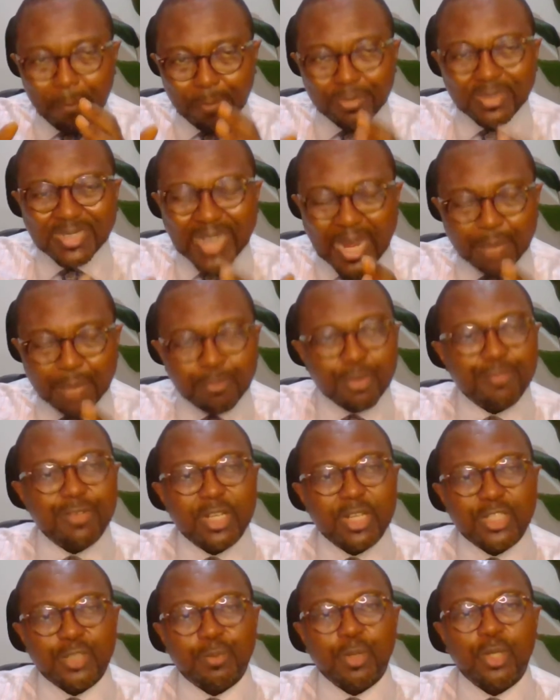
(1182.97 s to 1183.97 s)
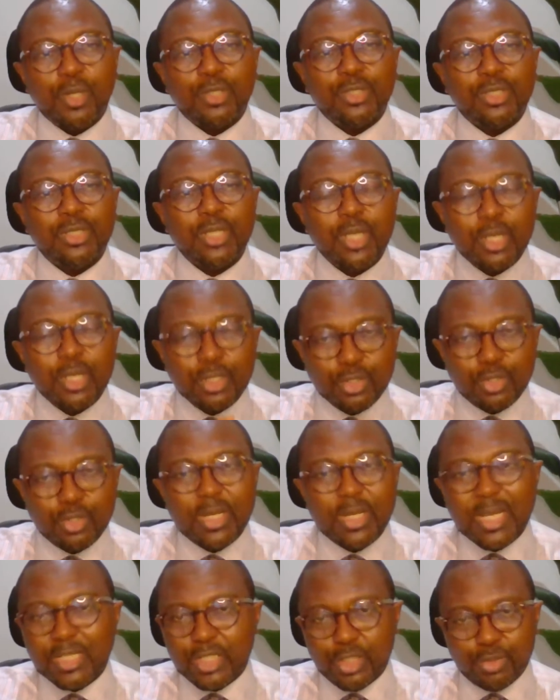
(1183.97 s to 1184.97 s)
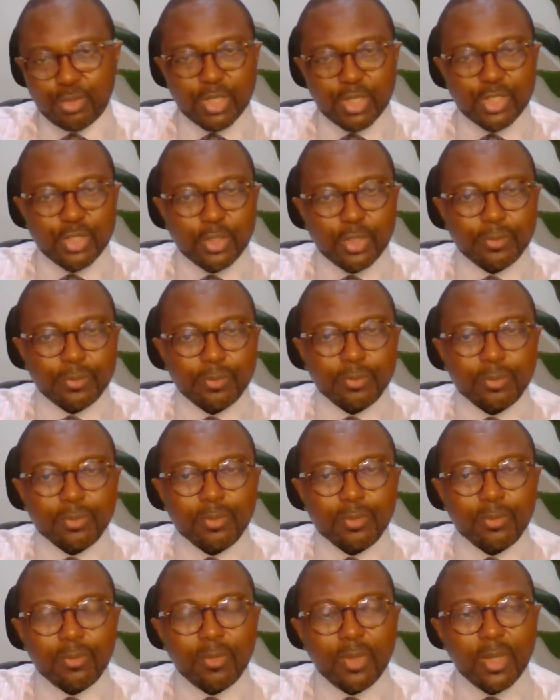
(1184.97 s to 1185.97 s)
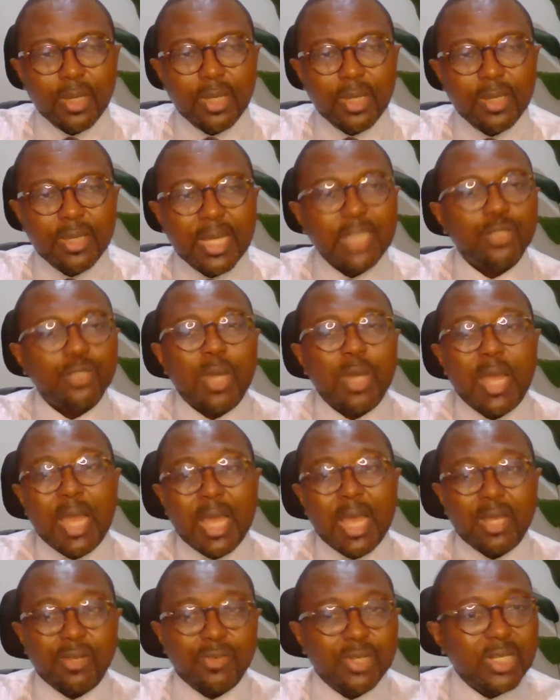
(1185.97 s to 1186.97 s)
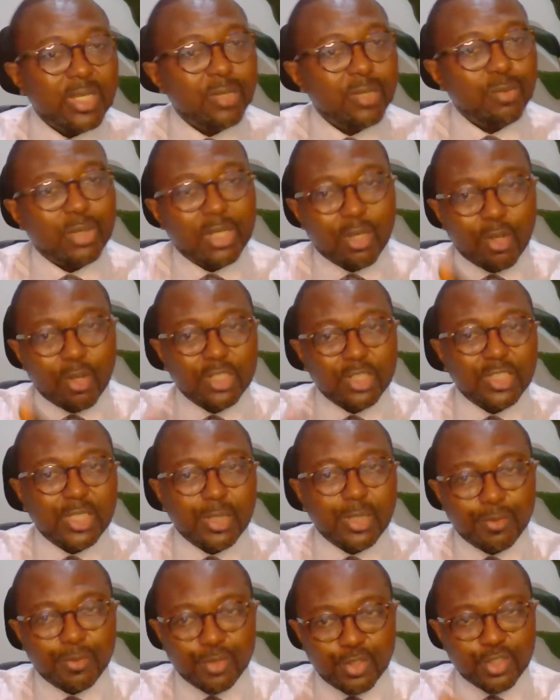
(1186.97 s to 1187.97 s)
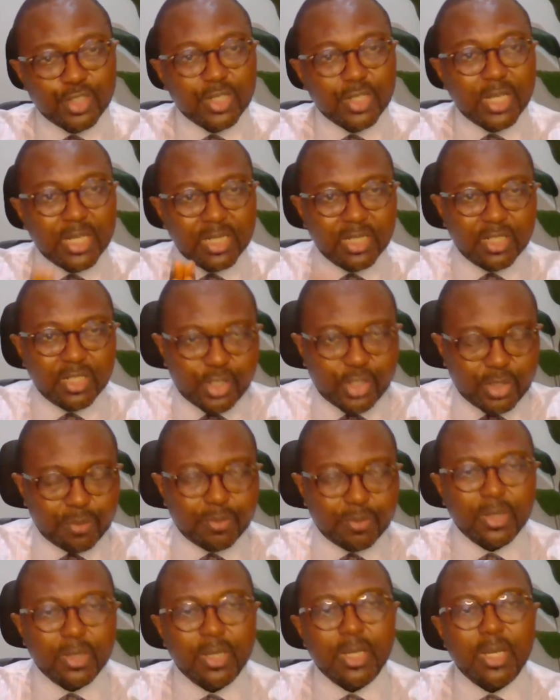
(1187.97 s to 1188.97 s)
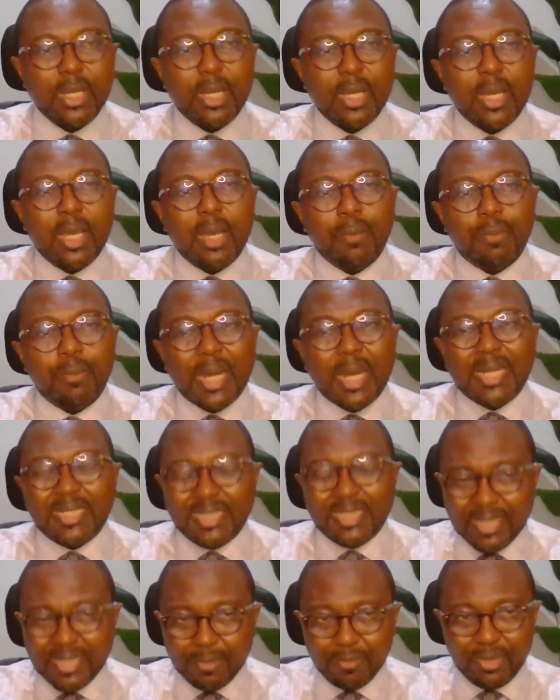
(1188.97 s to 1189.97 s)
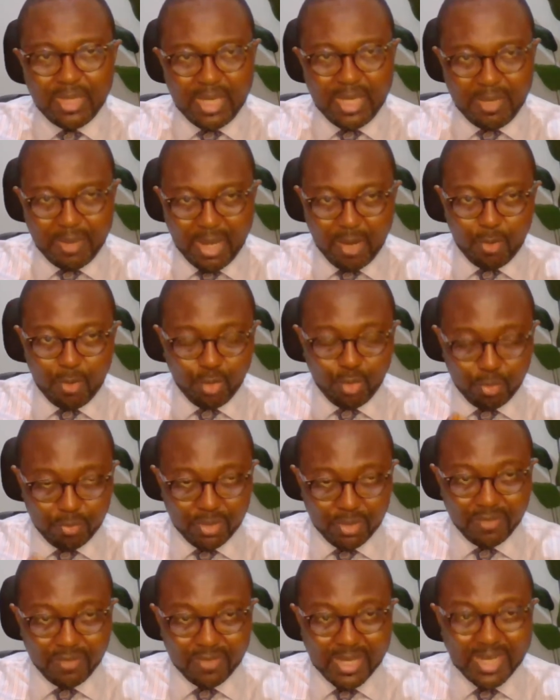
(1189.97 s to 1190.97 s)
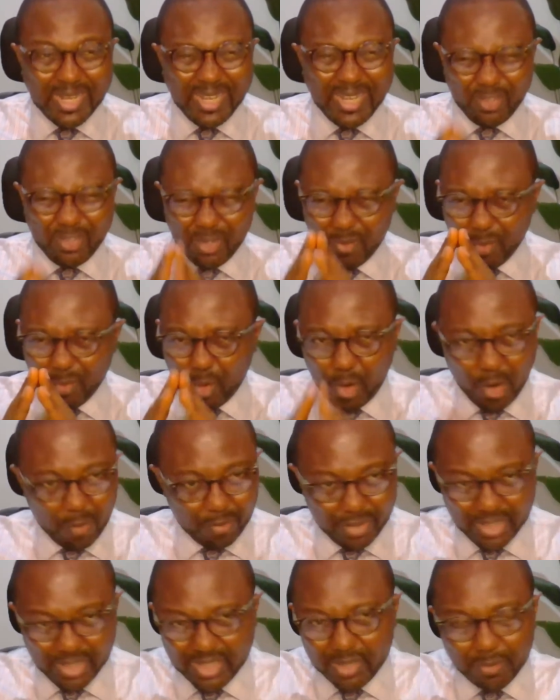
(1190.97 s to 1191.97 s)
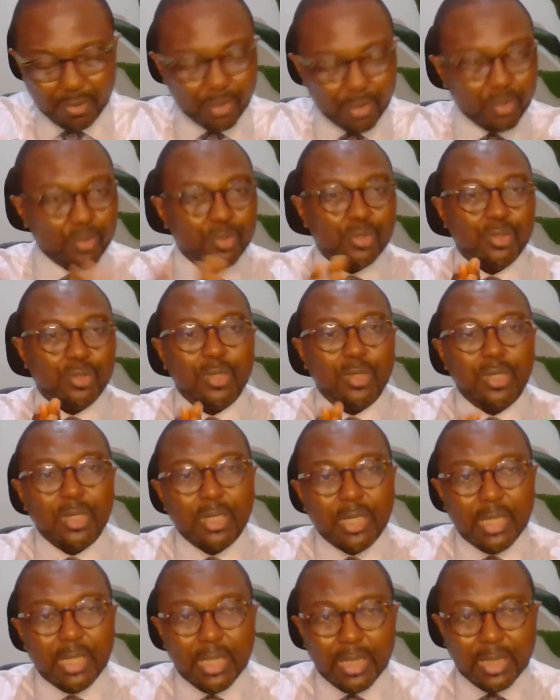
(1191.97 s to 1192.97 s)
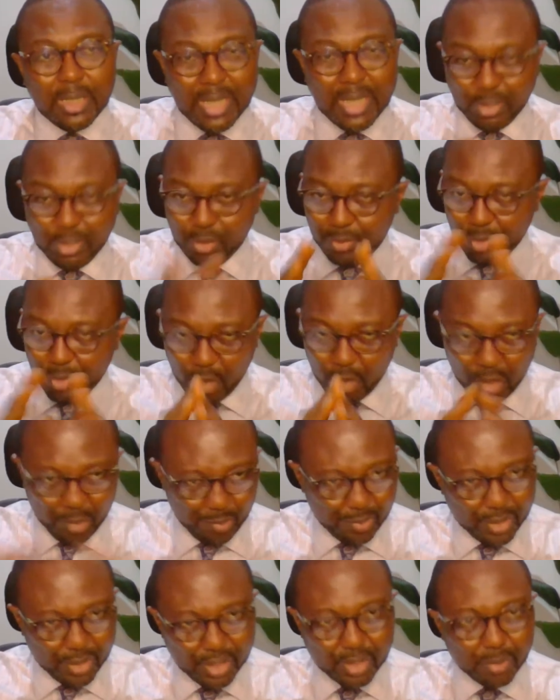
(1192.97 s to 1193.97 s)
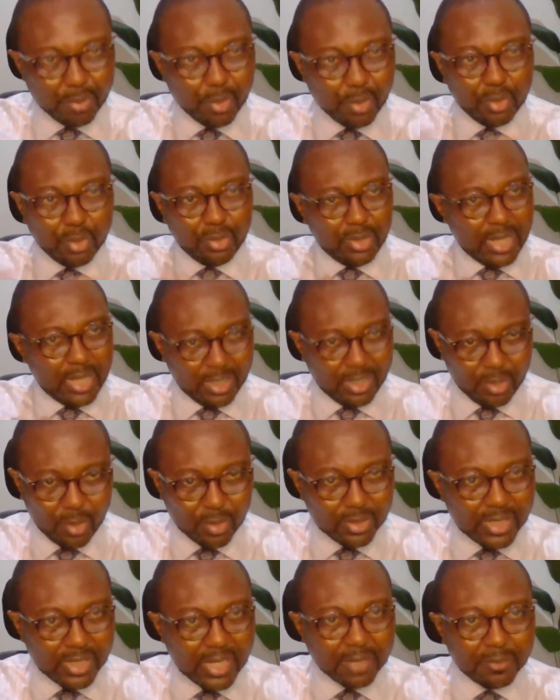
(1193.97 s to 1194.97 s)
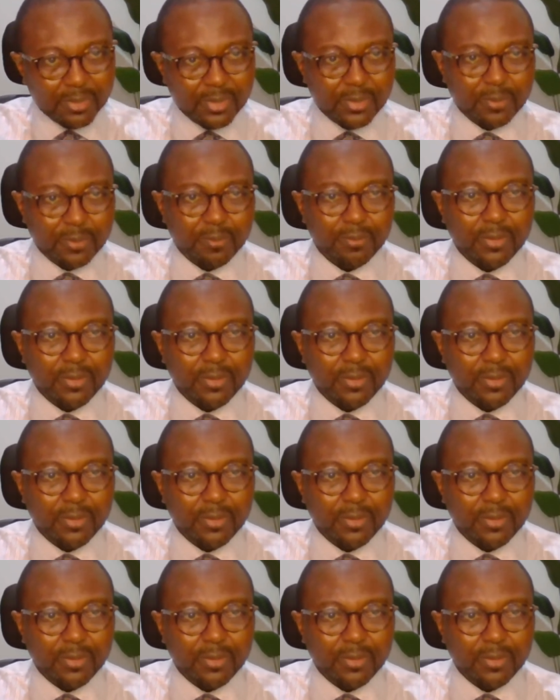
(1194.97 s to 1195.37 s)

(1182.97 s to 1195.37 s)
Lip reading: type of response to that situation. That's why I agree with the concept of situational leadership. But at the same time, I want to believe that there are some core principles that should be core principles at all times.